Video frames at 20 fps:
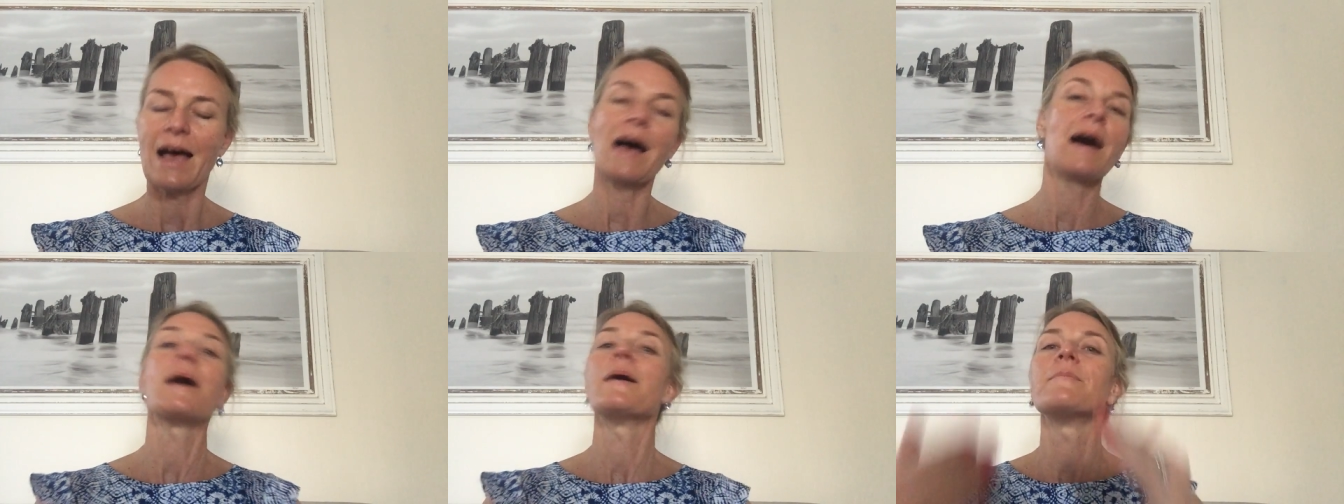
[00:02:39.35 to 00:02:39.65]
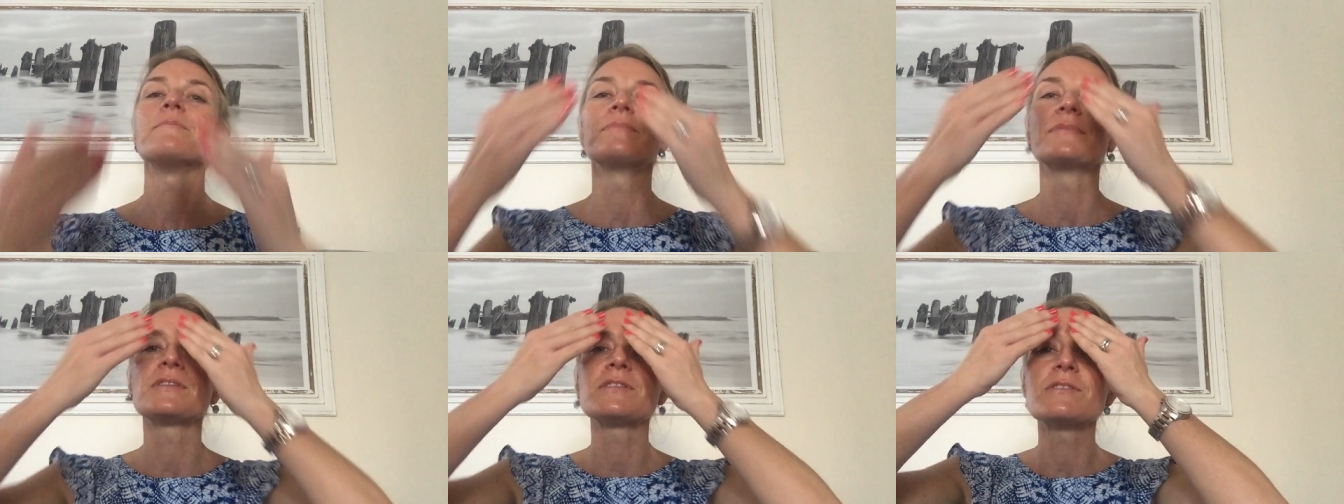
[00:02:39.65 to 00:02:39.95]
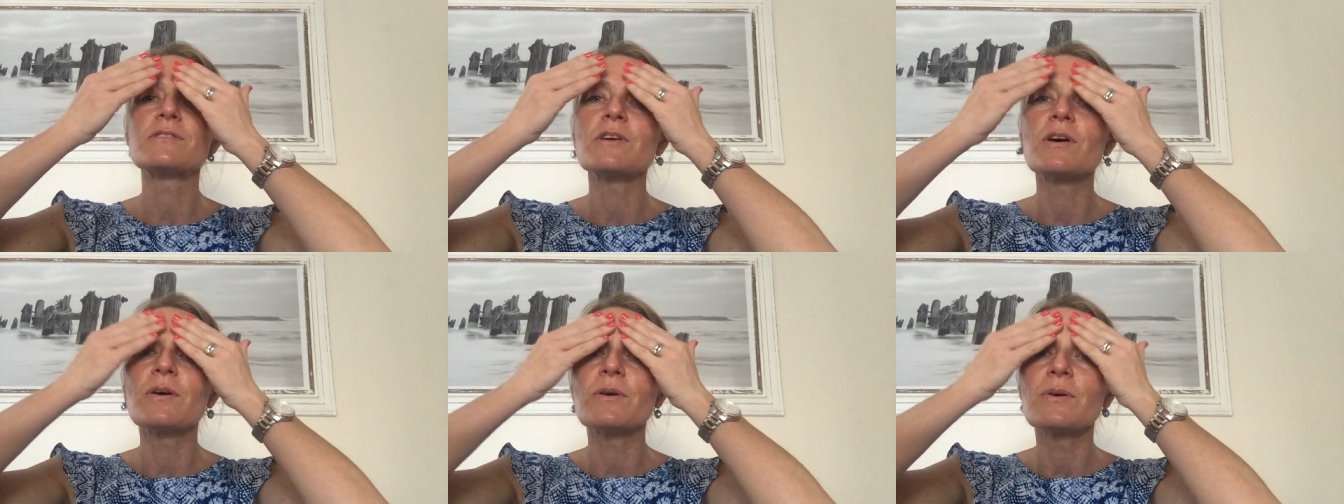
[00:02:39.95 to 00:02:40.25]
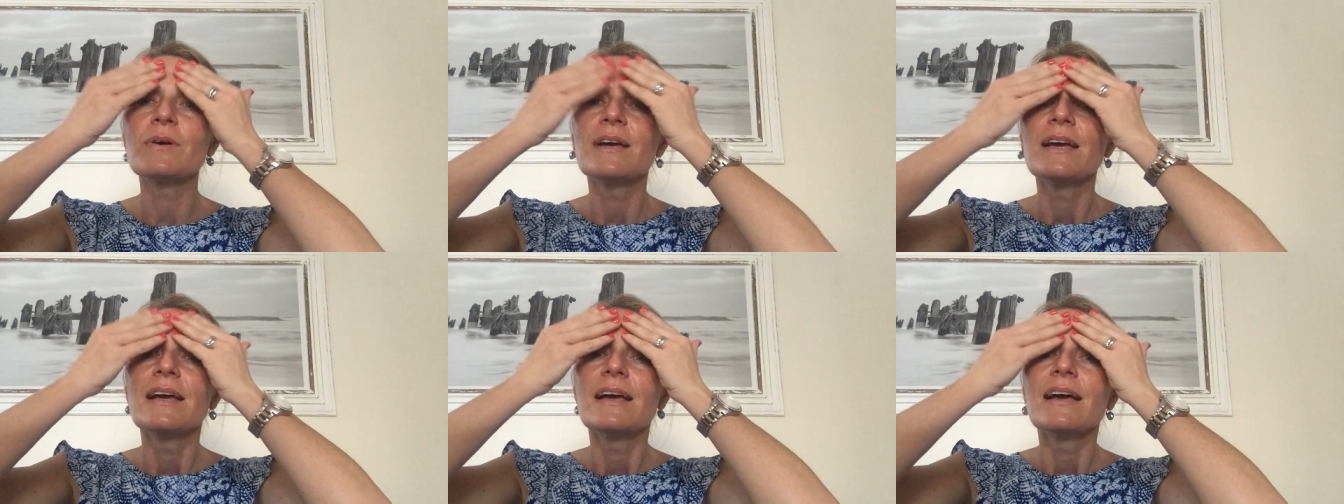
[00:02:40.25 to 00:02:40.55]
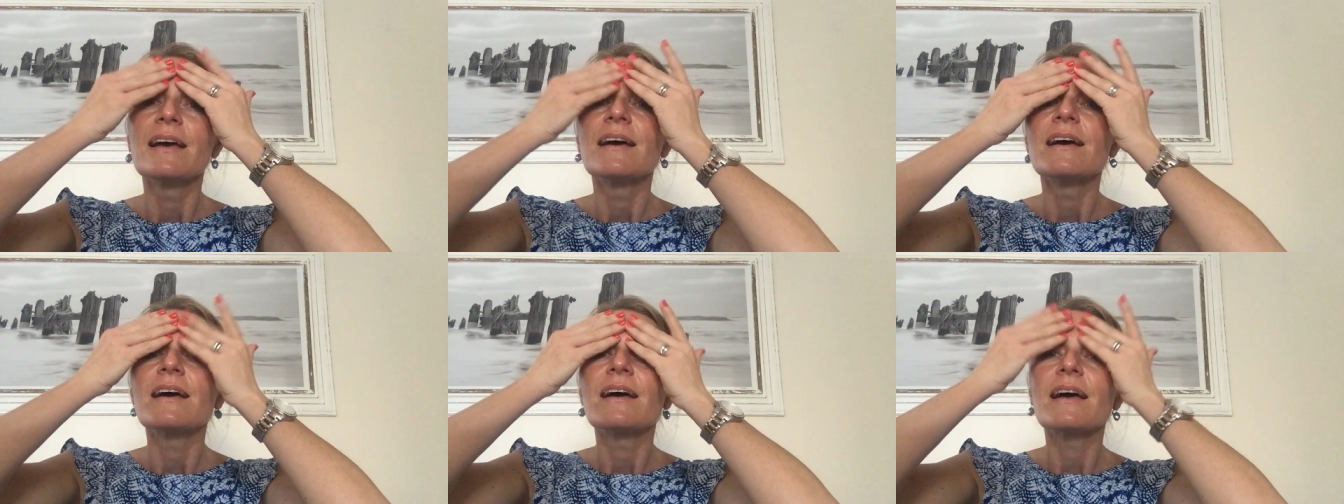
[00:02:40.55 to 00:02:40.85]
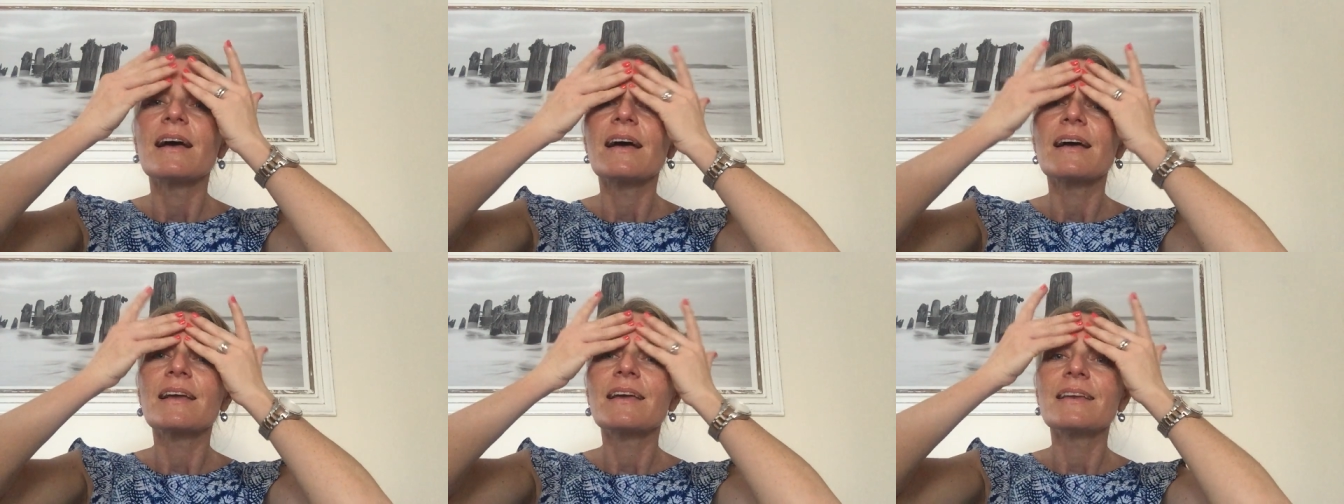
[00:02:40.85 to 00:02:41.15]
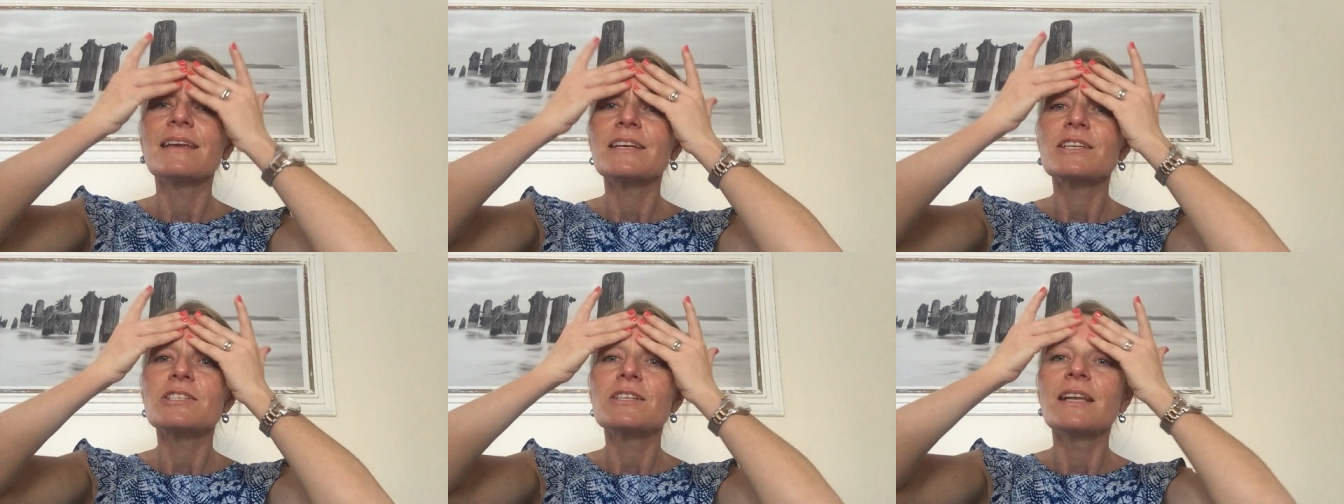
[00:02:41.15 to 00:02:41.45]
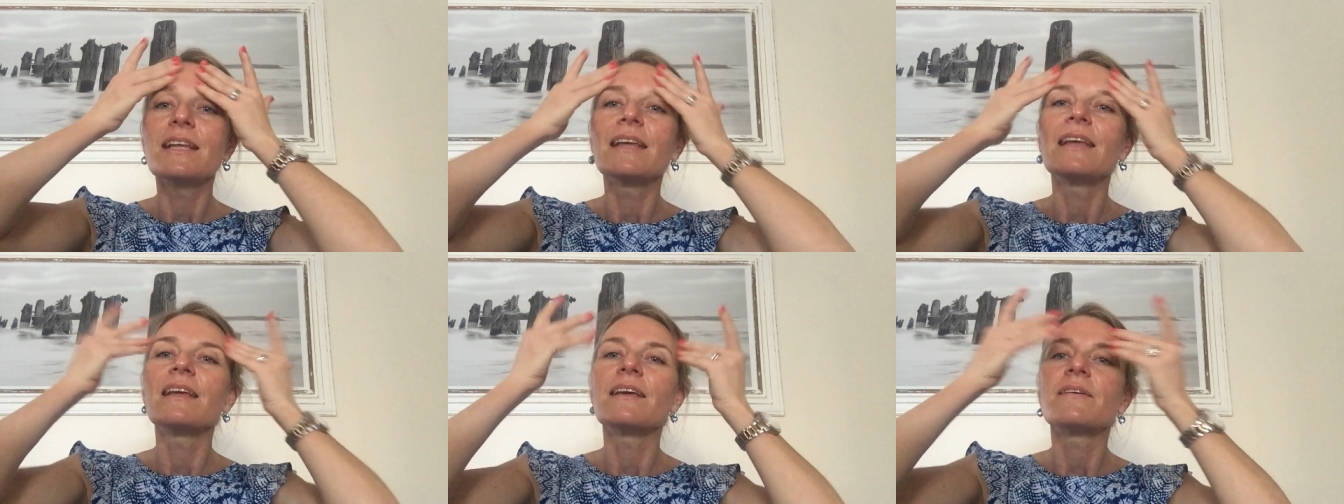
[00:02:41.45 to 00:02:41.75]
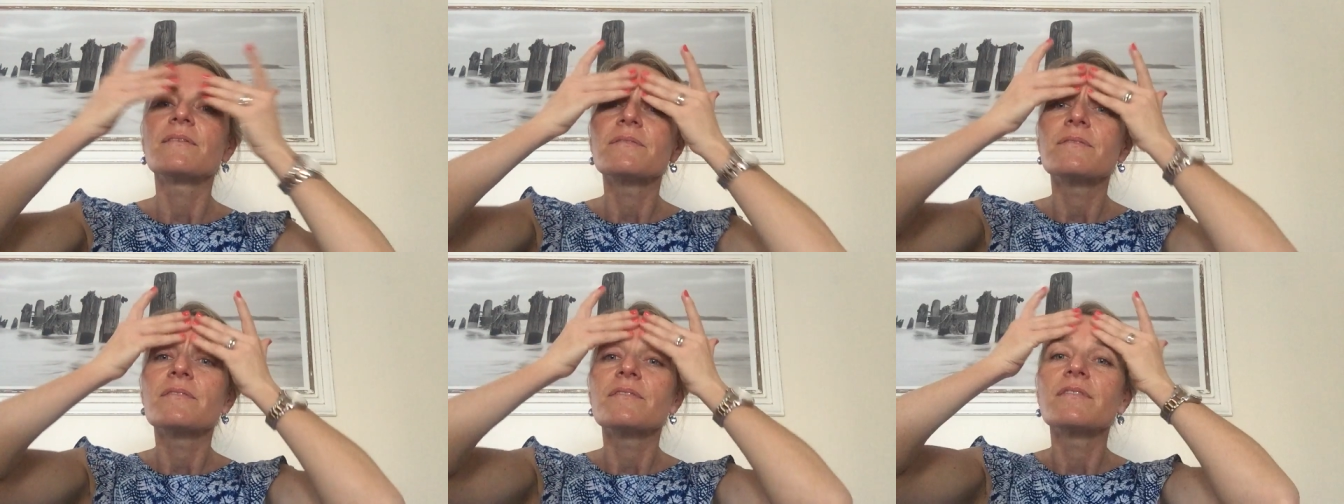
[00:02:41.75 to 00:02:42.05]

Um, so I can actually